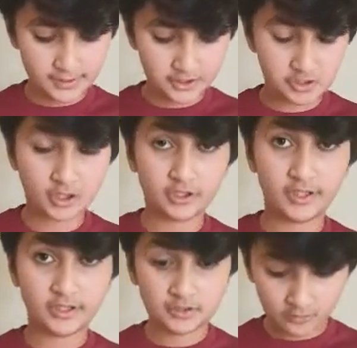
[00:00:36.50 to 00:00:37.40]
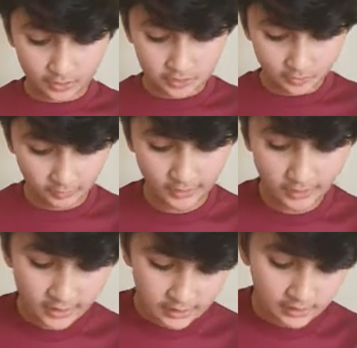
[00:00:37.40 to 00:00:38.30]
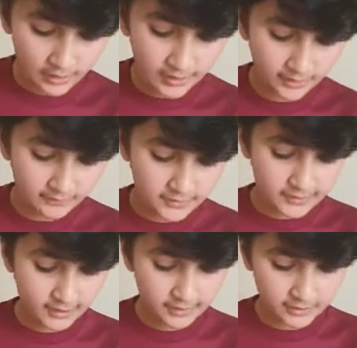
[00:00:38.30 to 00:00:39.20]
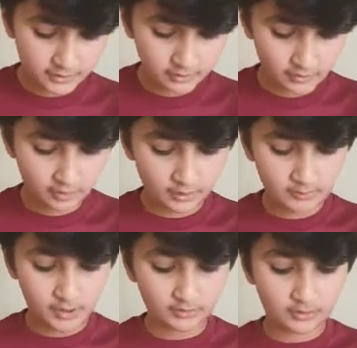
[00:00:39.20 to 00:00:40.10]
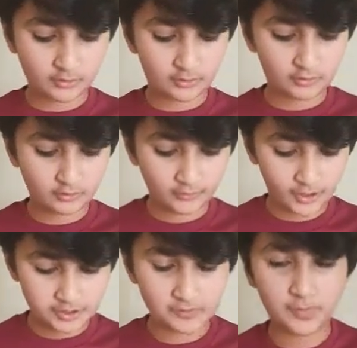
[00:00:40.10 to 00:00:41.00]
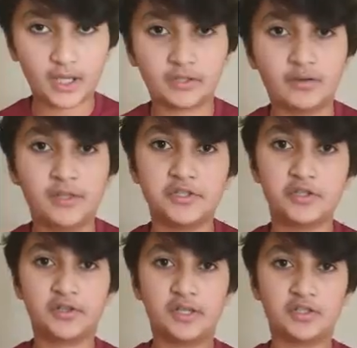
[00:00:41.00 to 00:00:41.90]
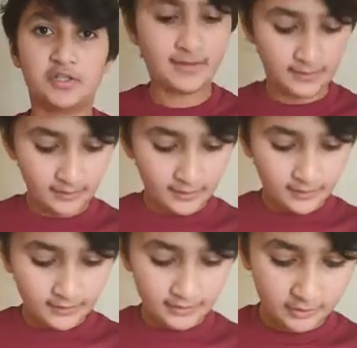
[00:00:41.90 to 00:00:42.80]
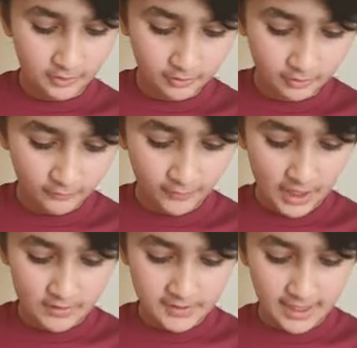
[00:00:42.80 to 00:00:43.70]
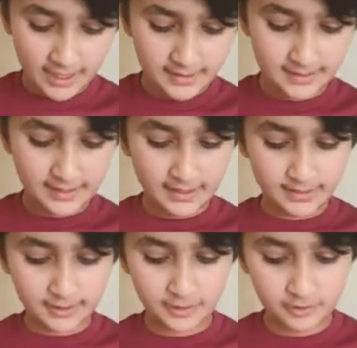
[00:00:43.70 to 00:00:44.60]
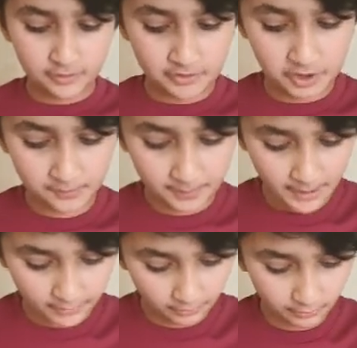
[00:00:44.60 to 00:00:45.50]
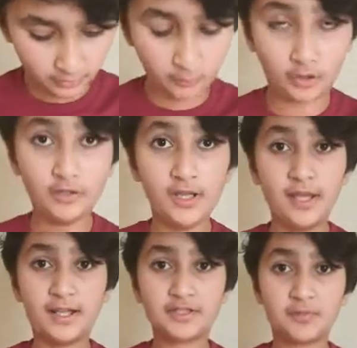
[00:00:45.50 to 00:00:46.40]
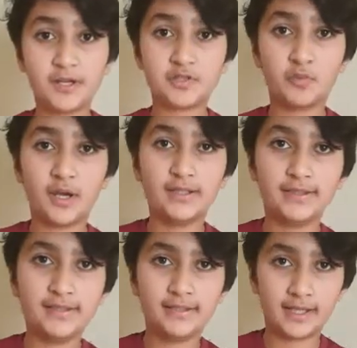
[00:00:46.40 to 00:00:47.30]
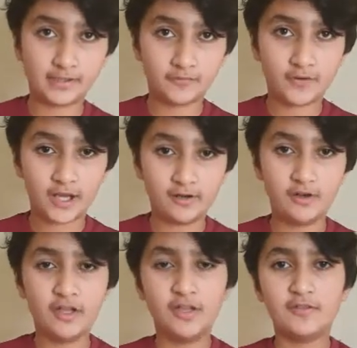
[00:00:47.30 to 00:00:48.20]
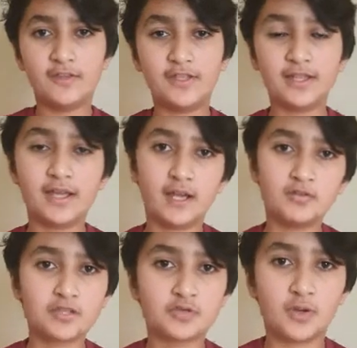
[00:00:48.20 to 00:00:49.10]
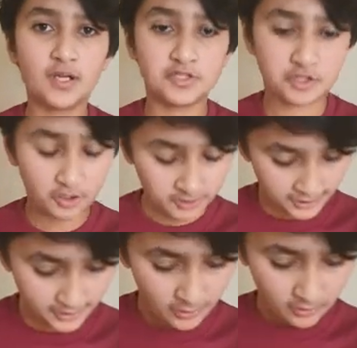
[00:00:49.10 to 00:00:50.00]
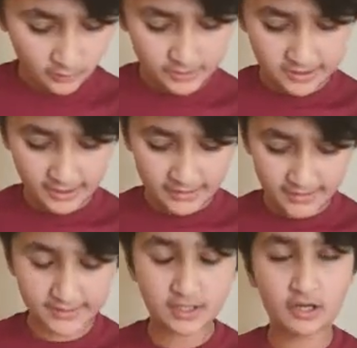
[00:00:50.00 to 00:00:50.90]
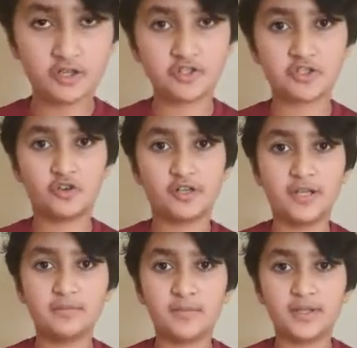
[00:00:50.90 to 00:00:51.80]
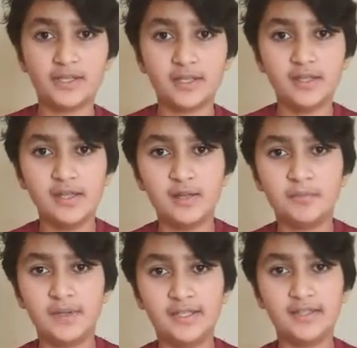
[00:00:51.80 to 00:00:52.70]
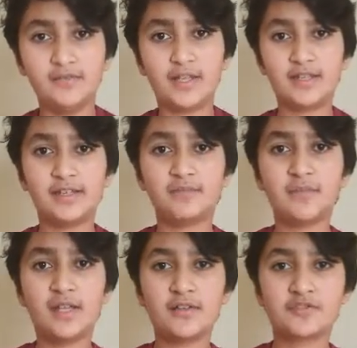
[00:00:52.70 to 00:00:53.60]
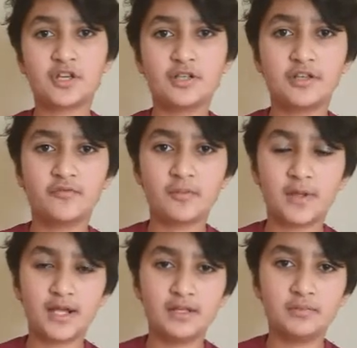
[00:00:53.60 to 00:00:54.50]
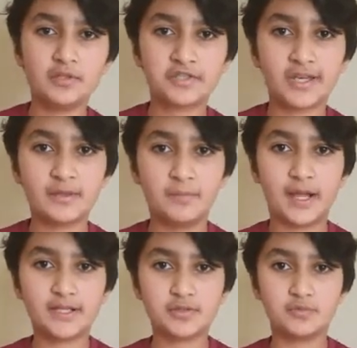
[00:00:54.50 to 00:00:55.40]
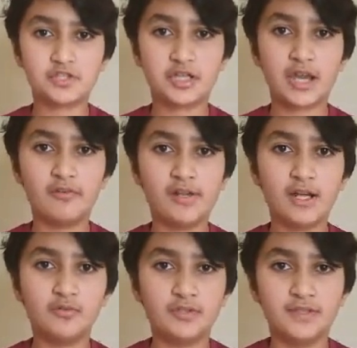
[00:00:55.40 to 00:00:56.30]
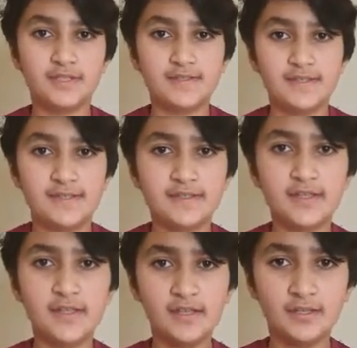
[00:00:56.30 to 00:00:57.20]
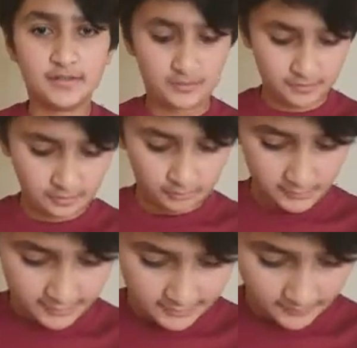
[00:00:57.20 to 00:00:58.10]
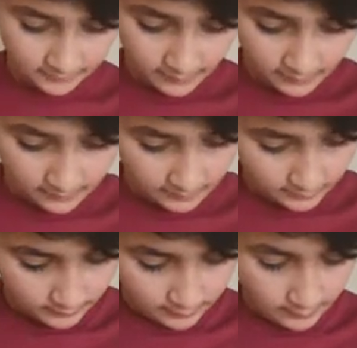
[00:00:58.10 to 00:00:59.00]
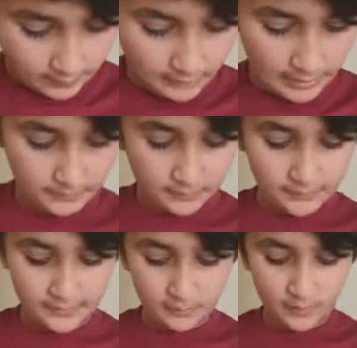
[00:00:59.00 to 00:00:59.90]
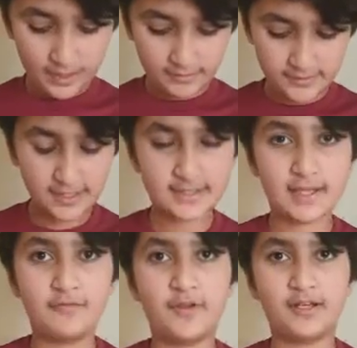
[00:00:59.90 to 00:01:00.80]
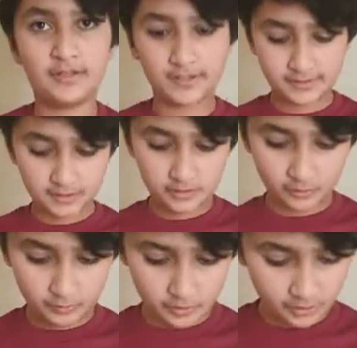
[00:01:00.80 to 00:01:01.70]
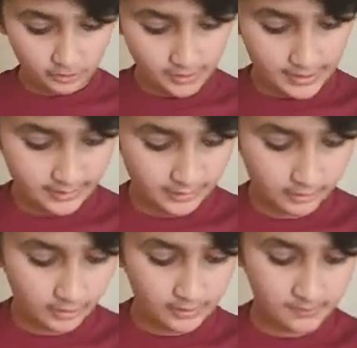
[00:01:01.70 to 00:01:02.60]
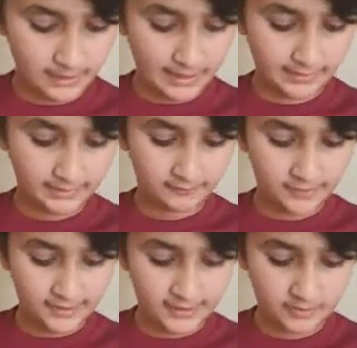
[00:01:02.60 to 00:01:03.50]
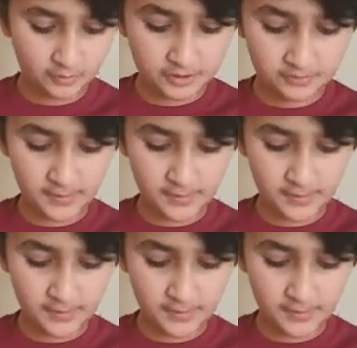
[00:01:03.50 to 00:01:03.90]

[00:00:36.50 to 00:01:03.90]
and struggling to control it. So I have decided to talk about the coronavirus impact on education. The coronavirus has had a huge impact on the world and spreads widely like fire. Thinking how this virus started, well, scientists aren't sure yet, but they believe that it may have started from animals like bats, which carry out the disease to humans. The virus has affected social and economic activities which